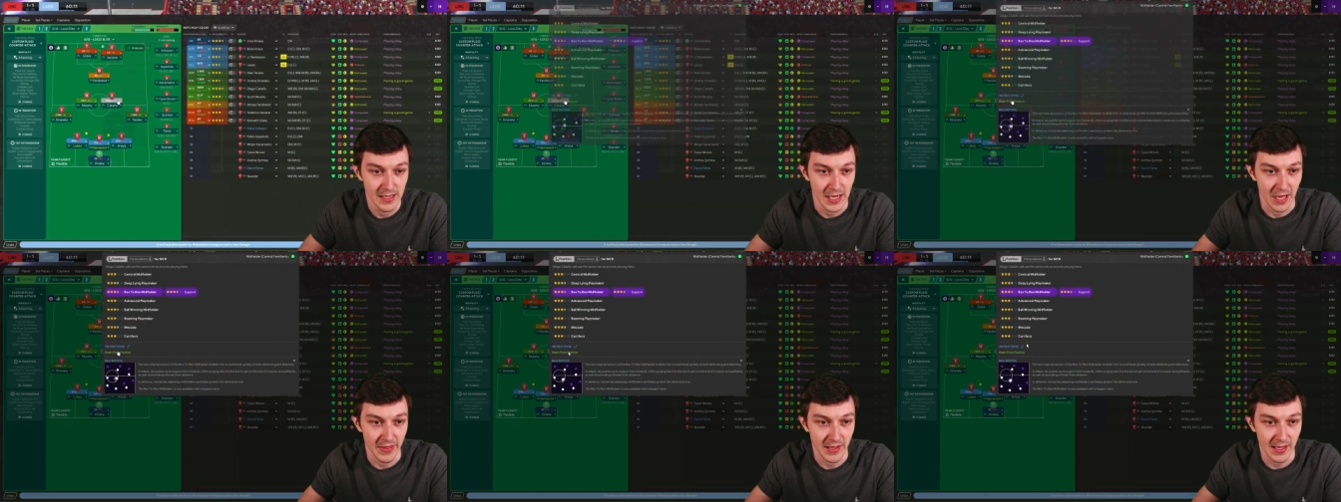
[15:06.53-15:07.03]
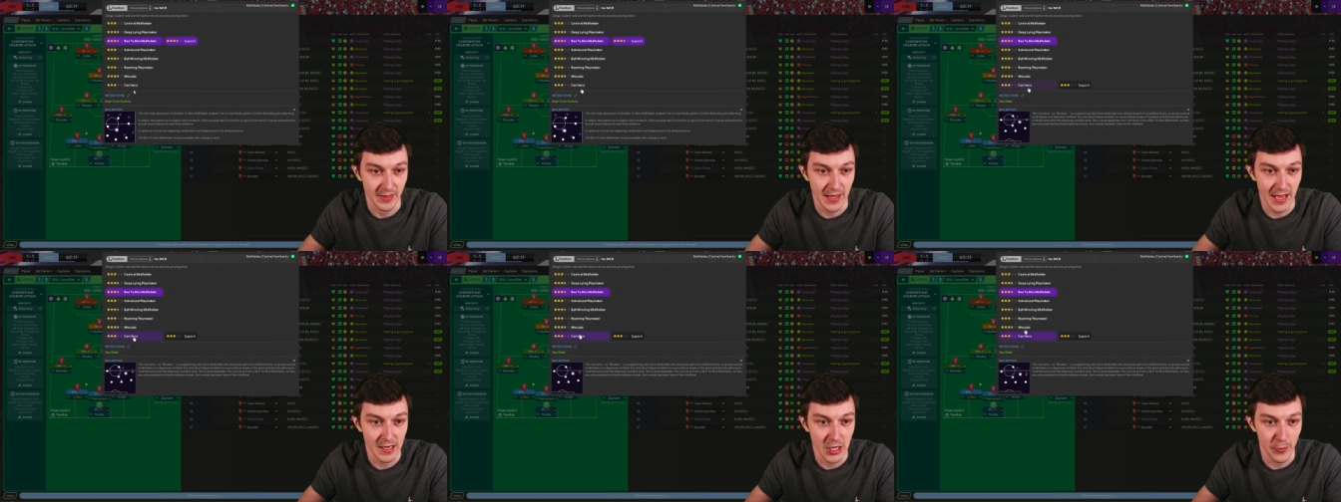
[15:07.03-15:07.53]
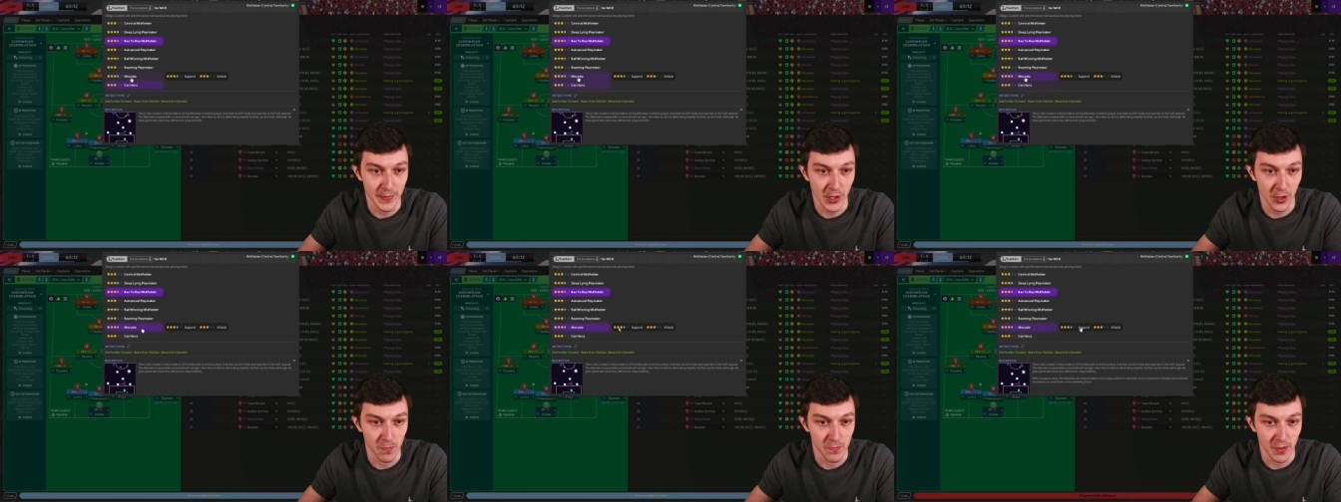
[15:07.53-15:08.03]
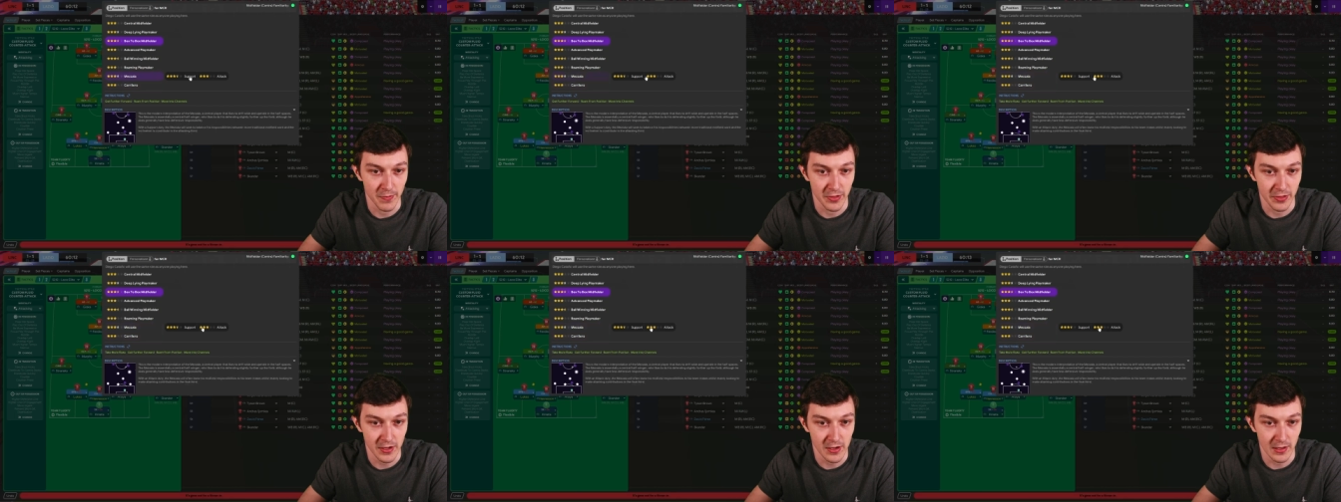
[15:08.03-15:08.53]
I think Catanio becomes a
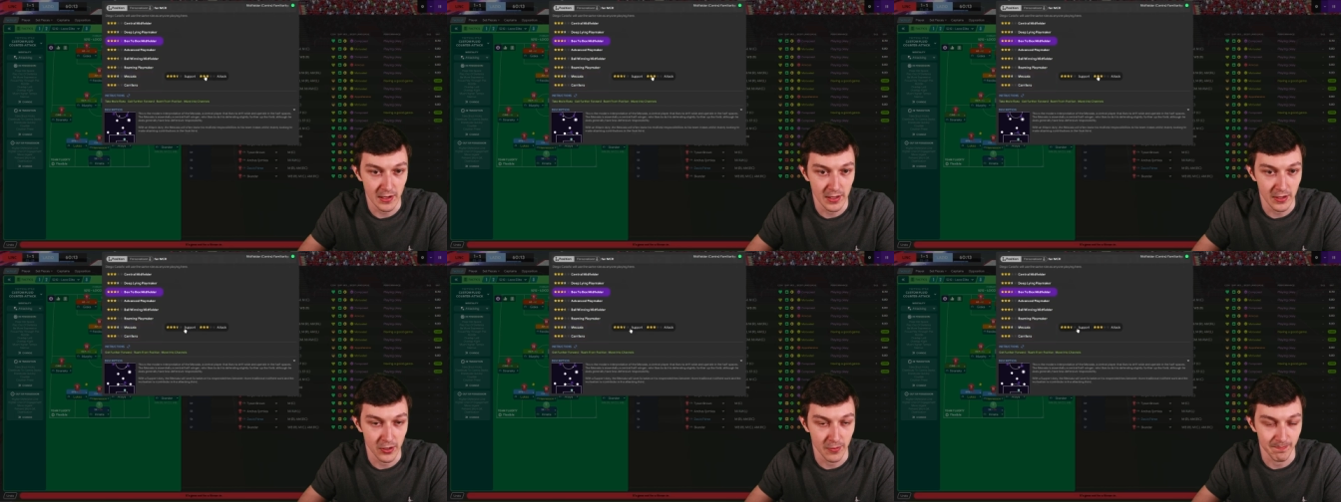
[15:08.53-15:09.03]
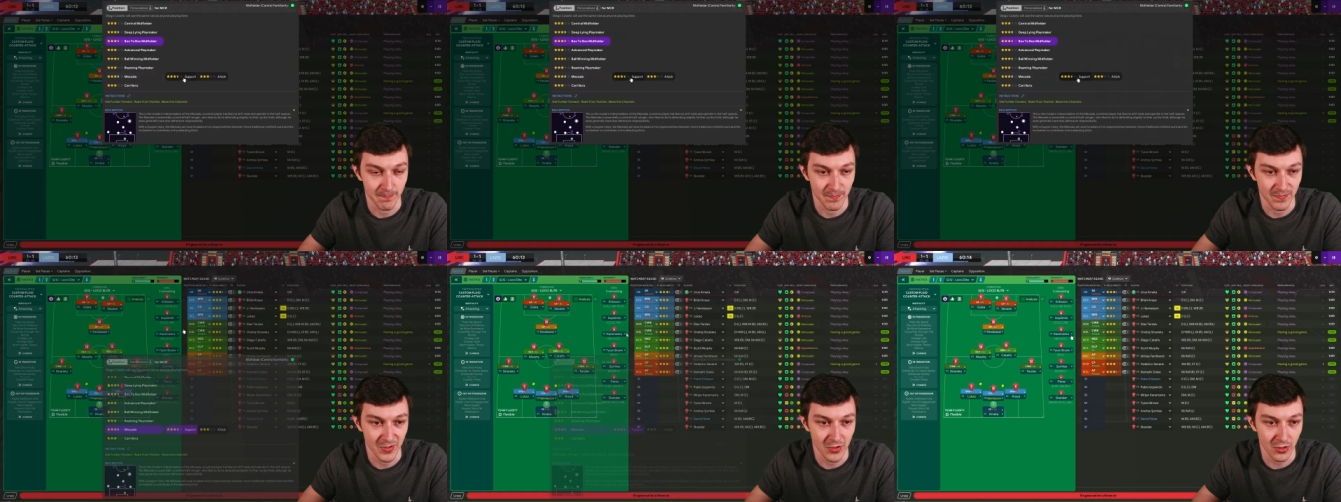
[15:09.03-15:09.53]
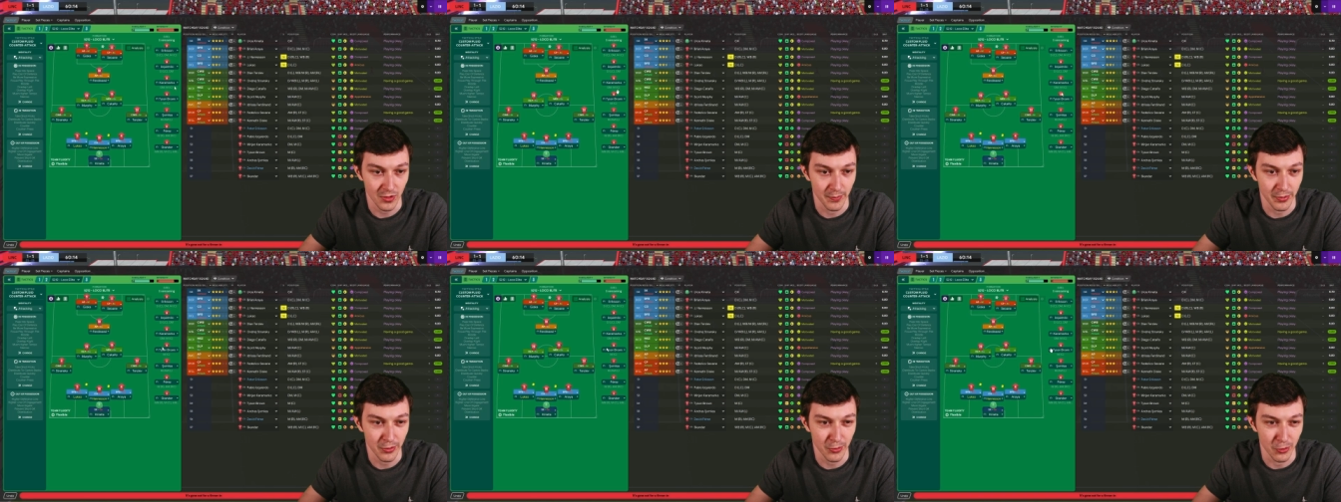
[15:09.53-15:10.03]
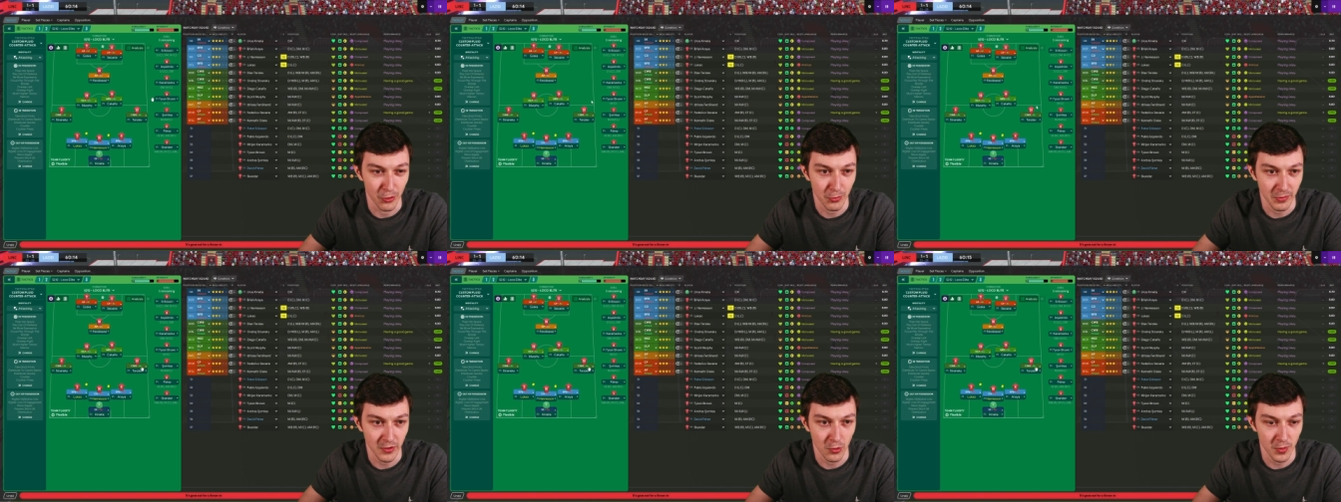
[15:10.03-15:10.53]
Mazzala on support.
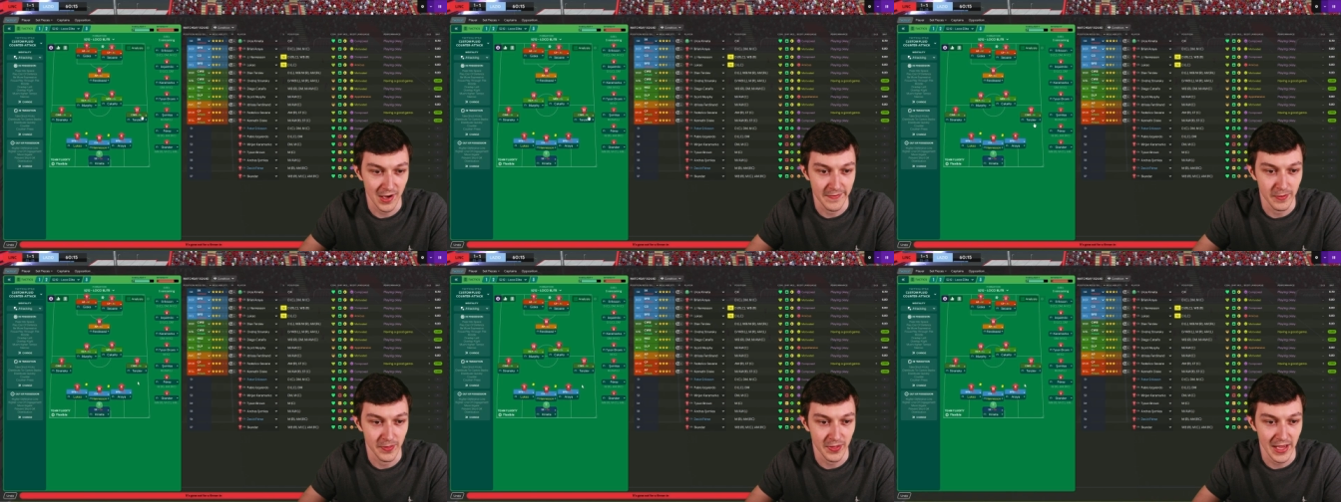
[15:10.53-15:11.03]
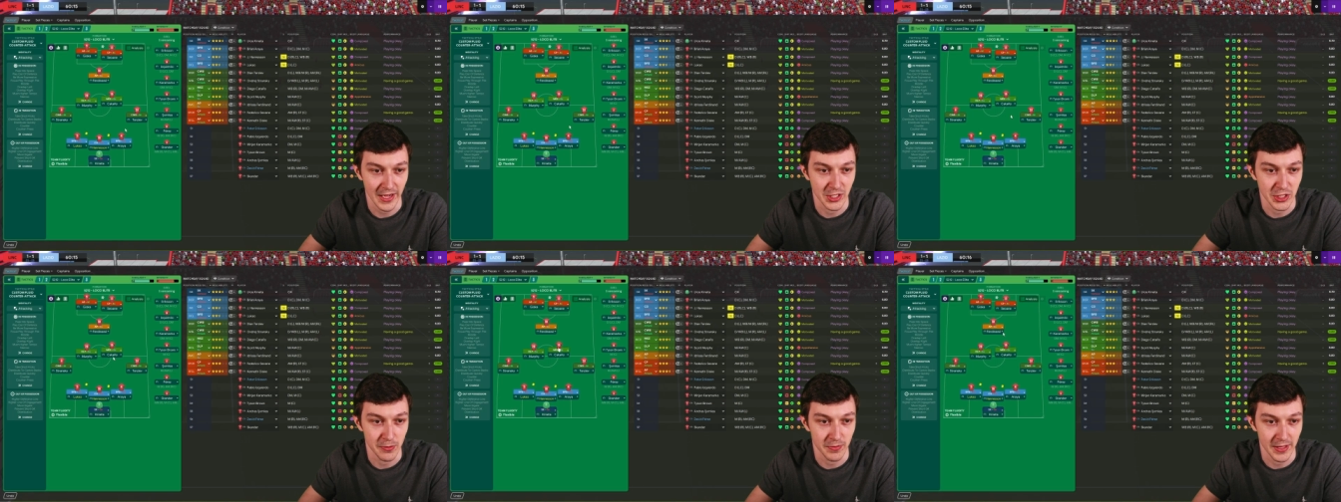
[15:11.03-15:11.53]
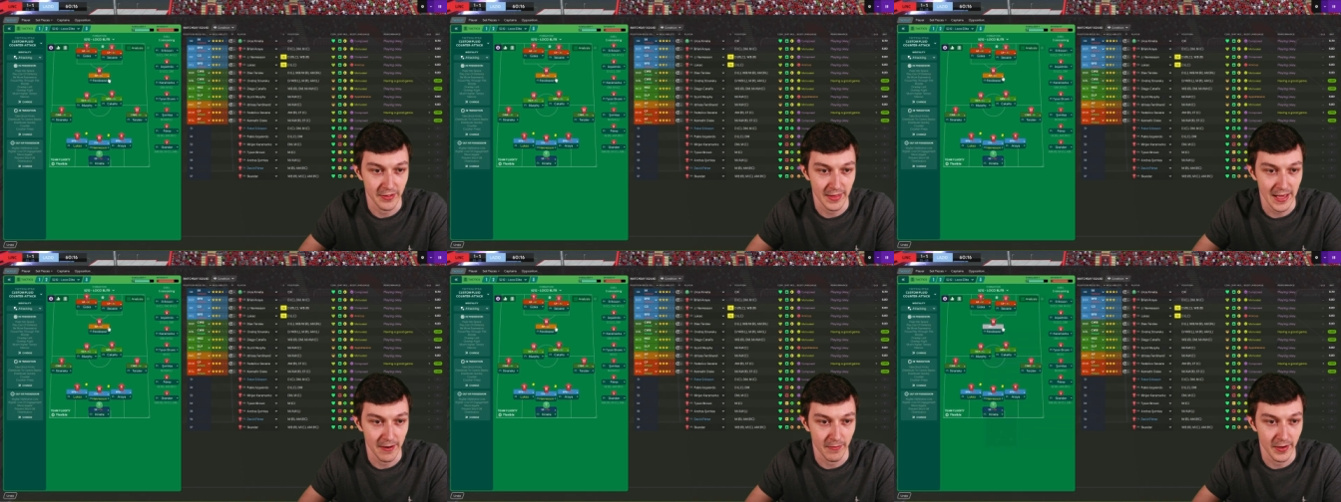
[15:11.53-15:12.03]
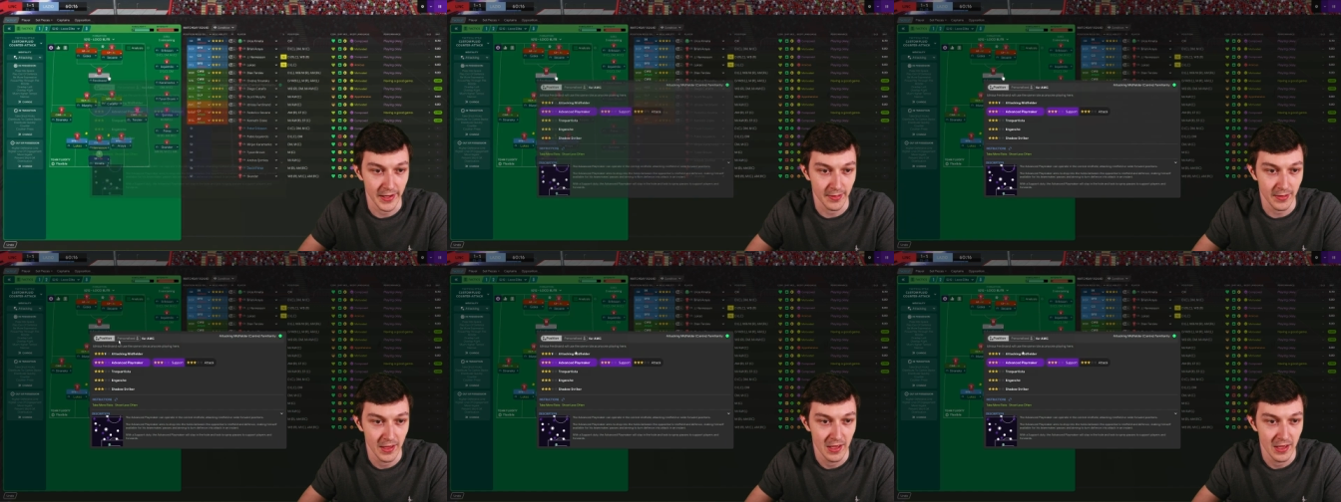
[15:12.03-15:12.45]
We've got quite a few attack duties there, right?